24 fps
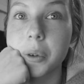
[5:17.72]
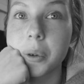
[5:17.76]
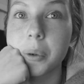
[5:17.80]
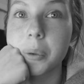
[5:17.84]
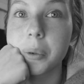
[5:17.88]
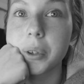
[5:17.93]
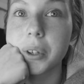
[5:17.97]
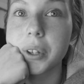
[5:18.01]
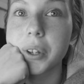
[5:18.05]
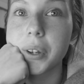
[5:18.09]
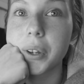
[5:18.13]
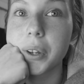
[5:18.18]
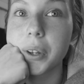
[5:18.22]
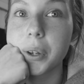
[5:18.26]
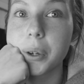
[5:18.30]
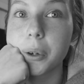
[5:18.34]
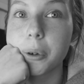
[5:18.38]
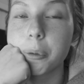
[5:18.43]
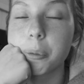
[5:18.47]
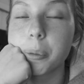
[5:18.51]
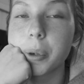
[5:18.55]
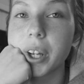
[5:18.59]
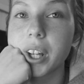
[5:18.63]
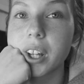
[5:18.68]
know what to
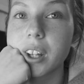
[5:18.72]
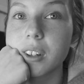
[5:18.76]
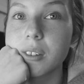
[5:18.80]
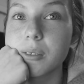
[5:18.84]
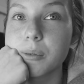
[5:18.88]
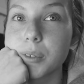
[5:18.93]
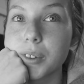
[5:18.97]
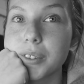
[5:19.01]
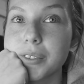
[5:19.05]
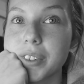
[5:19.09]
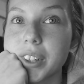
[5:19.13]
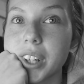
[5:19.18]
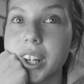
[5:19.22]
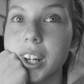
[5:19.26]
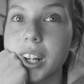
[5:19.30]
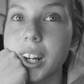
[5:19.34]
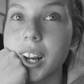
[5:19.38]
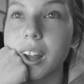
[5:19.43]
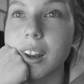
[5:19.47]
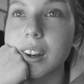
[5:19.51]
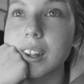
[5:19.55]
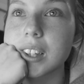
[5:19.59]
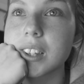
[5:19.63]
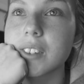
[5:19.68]
do, but we'll figure it
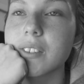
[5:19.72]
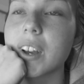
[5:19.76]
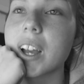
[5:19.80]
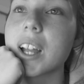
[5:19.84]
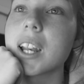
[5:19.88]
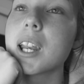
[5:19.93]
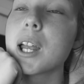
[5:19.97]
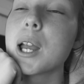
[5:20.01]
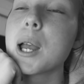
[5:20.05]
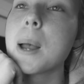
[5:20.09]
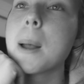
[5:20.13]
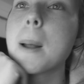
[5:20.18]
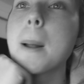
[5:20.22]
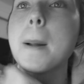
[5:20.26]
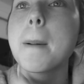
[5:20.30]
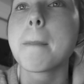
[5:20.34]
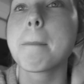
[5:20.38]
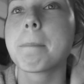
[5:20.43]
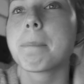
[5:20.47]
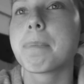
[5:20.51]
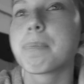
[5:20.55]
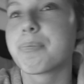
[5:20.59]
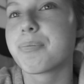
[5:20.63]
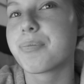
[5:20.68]
out. It's fine.
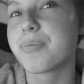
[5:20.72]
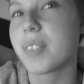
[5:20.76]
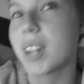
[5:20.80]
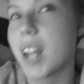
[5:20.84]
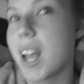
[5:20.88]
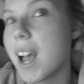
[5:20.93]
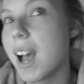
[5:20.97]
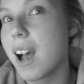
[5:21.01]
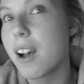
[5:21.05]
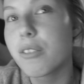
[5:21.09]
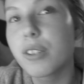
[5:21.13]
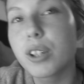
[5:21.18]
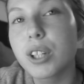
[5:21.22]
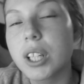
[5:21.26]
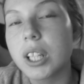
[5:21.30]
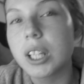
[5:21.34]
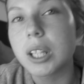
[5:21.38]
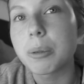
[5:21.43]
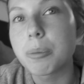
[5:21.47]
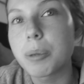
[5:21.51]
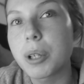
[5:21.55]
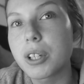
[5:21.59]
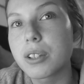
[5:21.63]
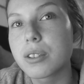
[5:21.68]
I have her
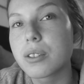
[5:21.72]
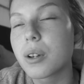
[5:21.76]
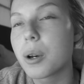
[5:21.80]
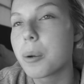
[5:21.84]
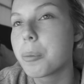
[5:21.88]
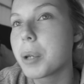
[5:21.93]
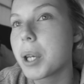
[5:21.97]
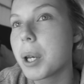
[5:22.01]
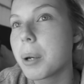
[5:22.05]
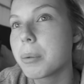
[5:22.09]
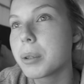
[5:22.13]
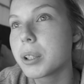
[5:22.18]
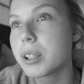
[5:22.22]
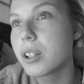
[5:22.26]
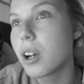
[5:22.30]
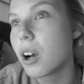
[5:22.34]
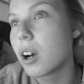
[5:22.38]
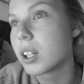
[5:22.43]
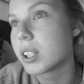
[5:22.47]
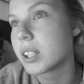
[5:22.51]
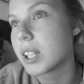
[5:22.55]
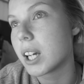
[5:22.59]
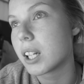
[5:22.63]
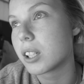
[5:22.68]
email, so I'll be able to
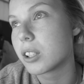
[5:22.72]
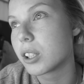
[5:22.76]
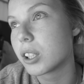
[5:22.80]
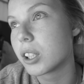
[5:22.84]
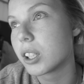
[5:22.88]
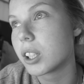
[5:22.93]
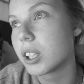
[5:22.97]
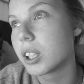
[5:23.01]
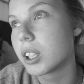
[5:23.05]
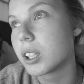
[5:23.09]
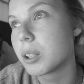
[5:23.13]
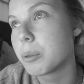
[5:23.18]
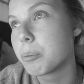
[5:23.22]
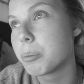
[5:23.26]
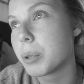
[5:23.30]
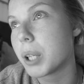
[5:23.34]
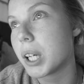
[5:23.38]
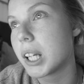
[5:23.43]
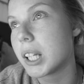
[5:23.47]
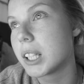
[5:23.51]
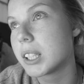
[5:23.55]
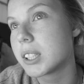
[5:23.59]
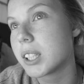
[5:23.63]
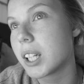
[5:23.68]
contact her,
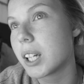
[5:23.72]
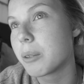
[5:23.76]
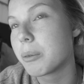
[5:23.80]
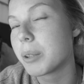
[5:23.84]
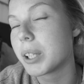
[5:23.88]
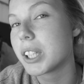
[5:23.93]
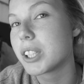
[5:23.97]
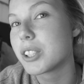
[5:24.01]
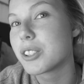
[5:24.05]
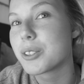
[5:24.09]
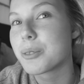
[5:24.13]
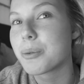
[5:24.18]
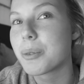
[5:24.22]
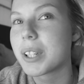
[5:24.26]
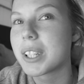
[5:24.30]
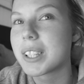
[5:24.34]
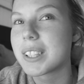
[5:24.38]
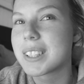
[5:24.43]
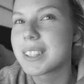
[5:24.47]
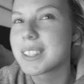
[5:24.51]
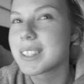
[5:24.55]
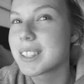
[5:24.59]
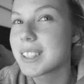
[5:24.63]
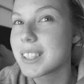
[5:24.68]
but I really just wanted
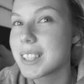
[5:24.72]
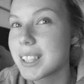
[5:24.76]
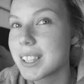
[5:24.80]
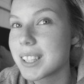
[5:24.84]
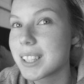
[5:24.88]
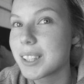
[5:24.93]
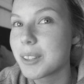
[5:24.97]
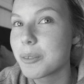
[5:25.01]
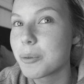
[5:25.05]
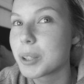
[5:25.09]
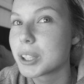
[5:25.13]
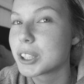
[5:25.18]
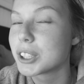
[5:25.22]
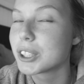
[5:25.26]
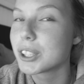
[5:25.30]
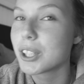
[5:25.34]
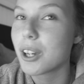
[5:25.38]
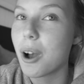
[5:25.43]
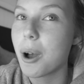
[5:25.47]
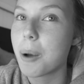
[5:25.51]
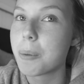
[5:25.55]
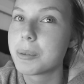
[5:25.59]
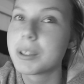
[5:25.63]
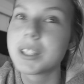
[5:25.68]
to see what she
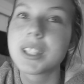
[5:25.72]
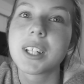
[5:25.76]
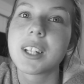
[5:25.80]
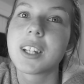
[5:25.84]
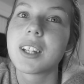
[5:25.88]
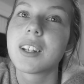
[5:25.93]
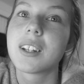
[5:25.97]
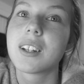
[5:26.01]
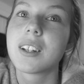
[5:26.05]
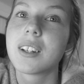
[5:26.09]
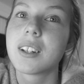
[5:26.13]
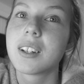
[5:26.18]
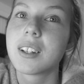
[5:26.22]
commented.